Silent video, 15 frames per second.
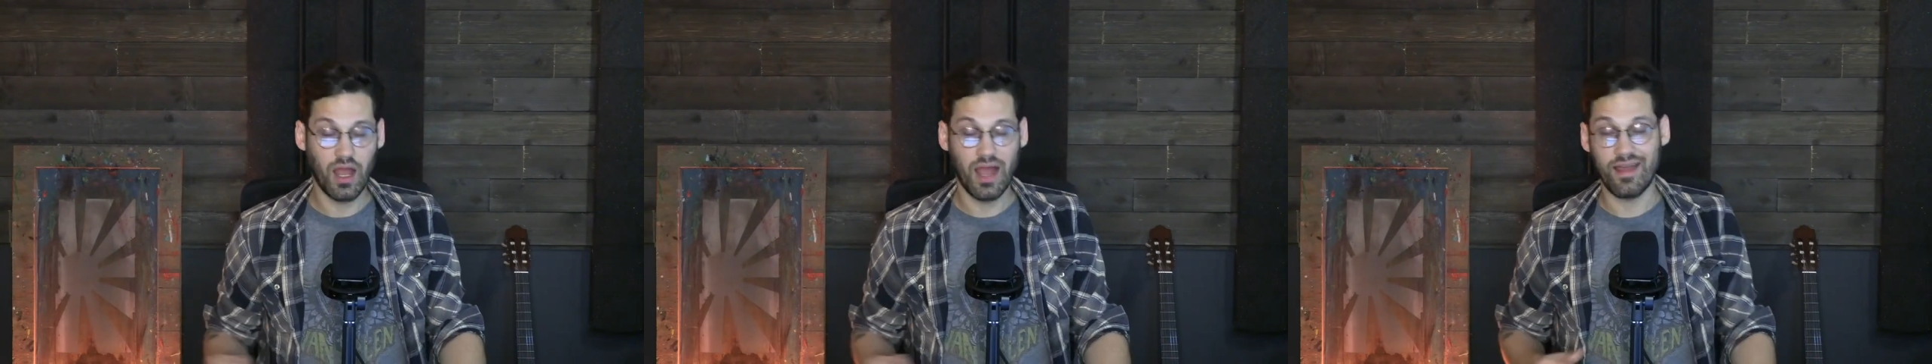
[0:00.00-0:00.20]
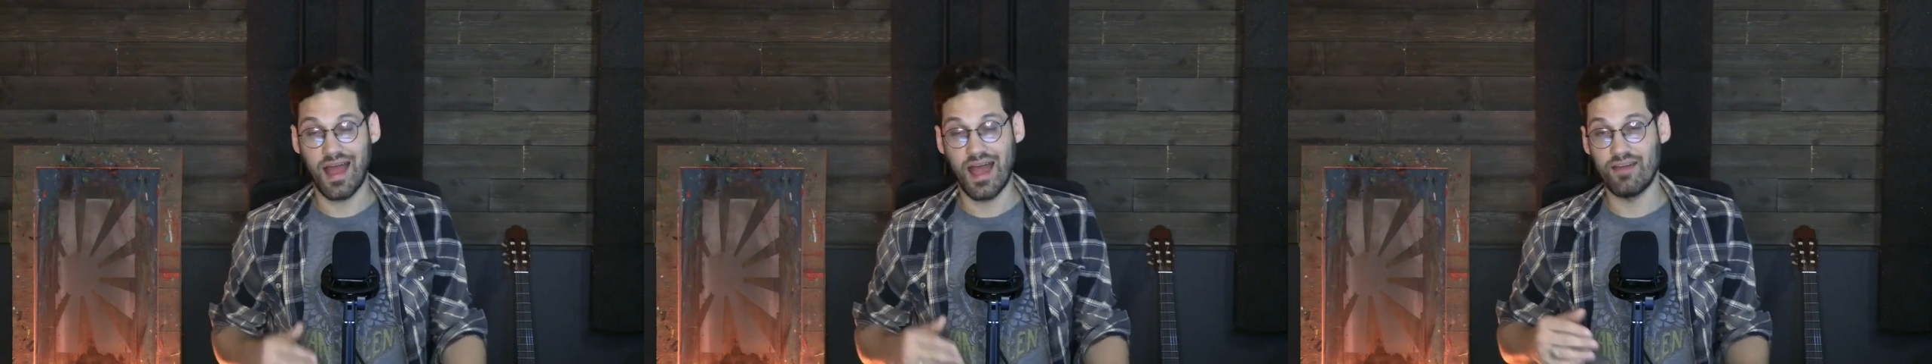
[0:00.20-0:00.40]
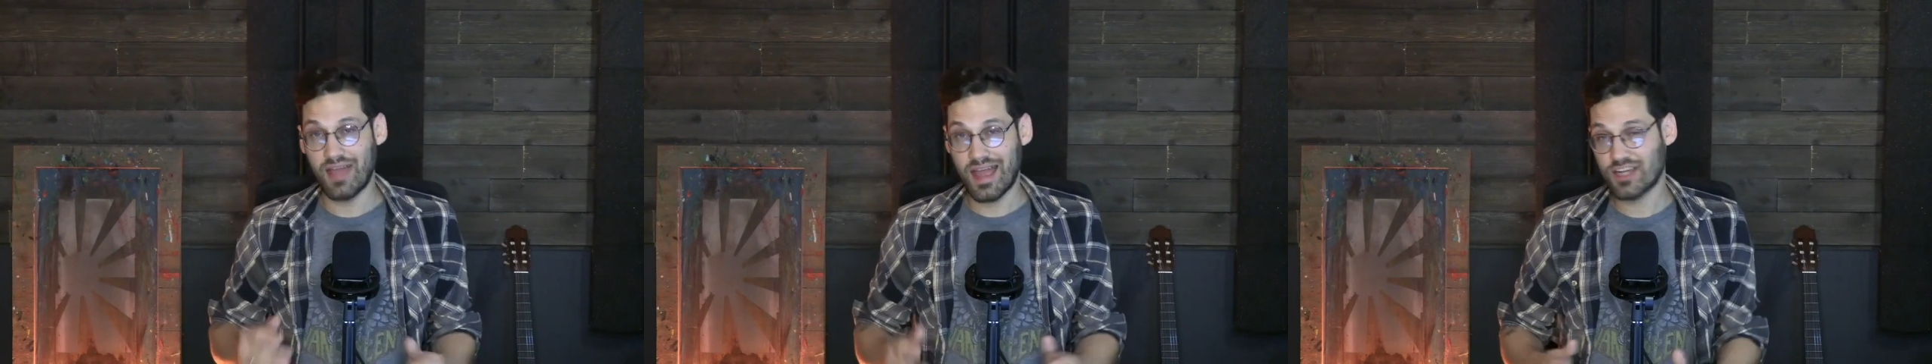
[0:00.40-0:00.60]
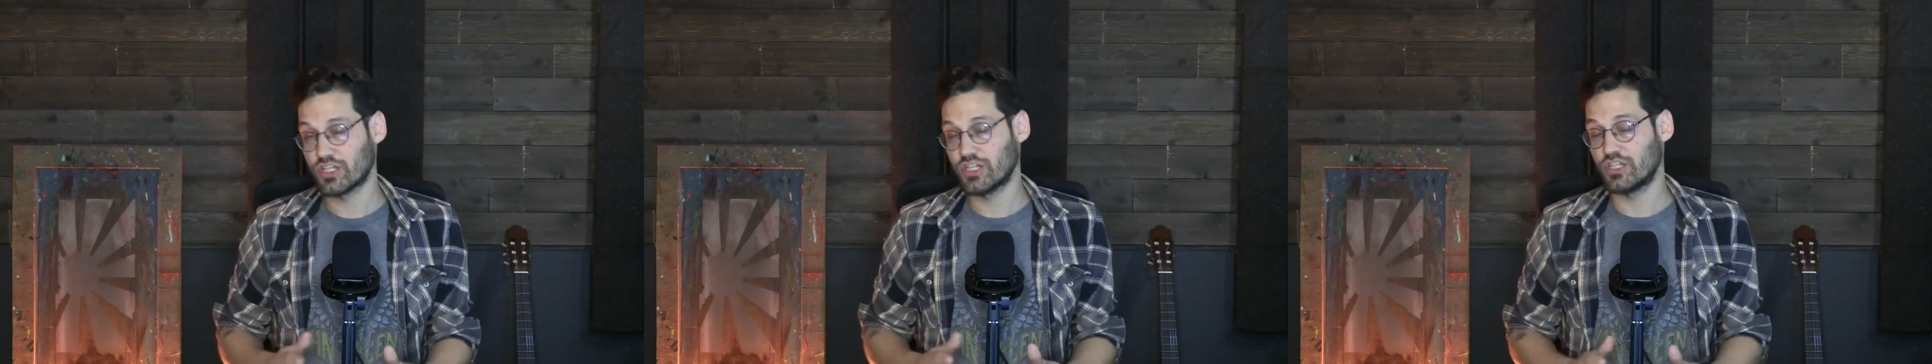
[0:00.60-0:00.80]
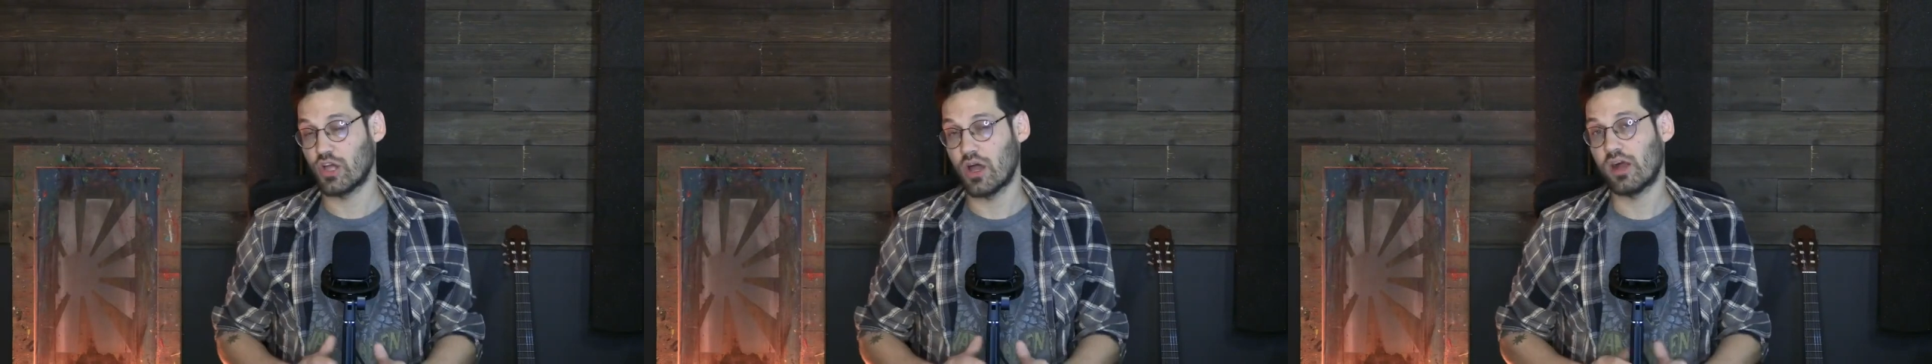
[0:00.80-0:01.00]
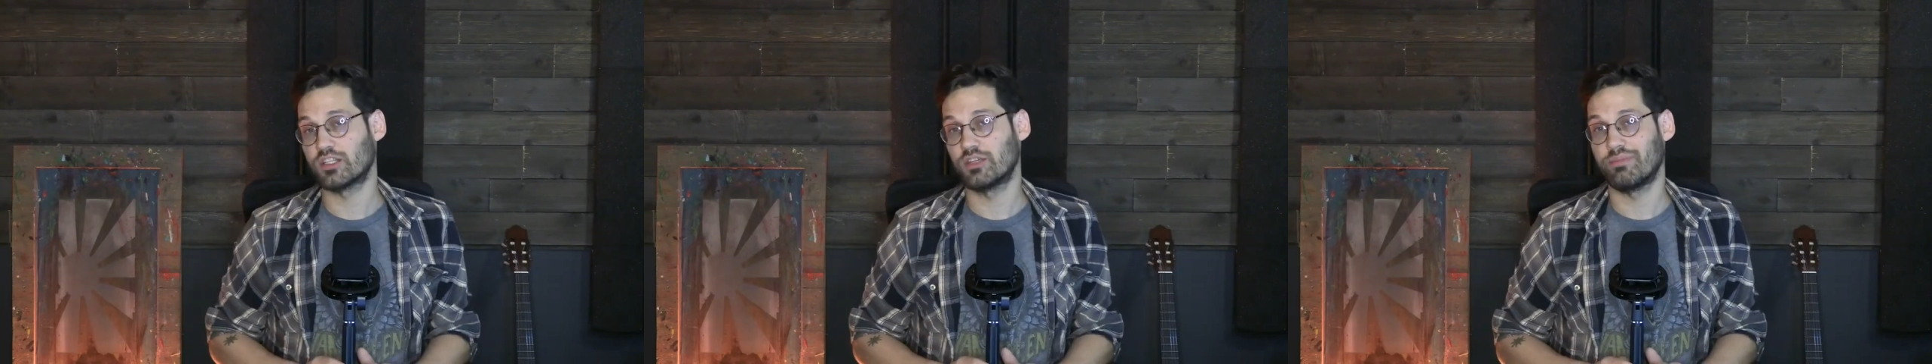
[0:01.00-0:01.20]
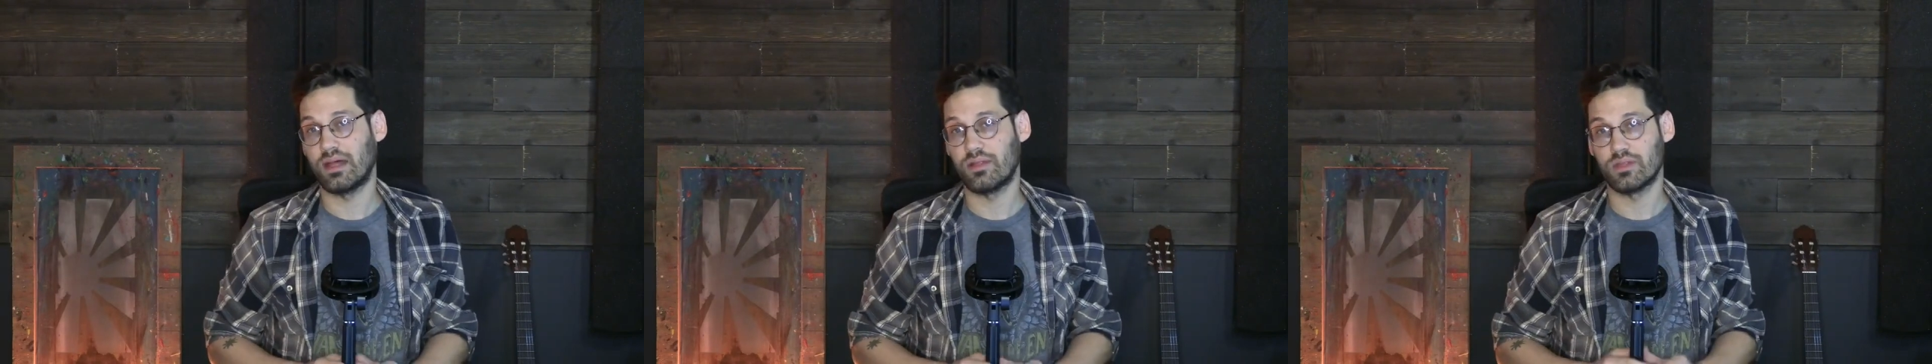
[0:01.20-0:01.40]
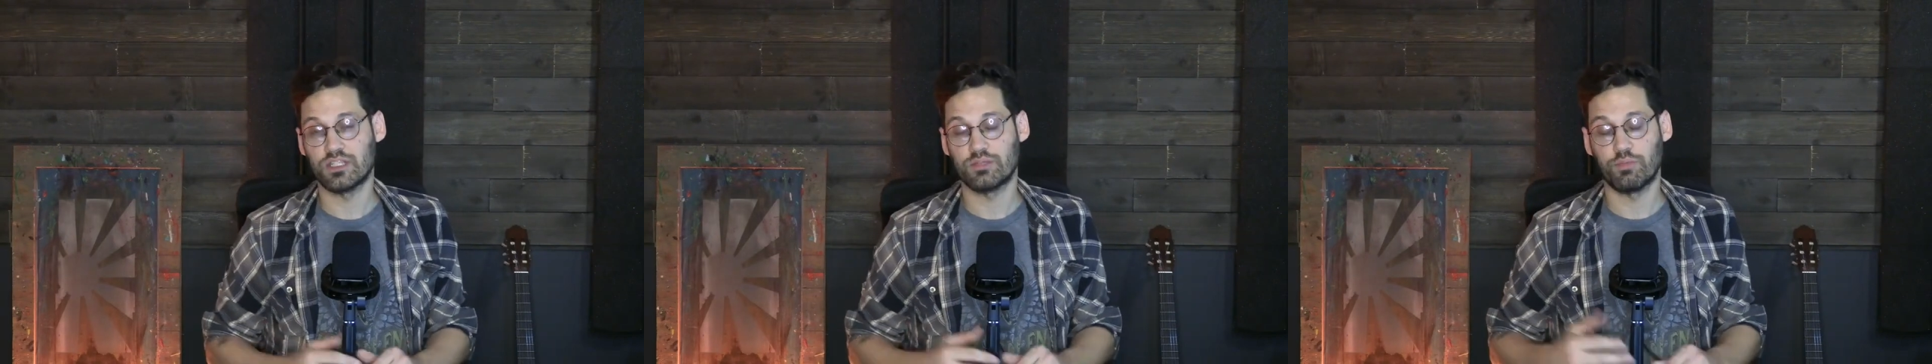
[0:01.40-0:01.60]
I, have actually talked about this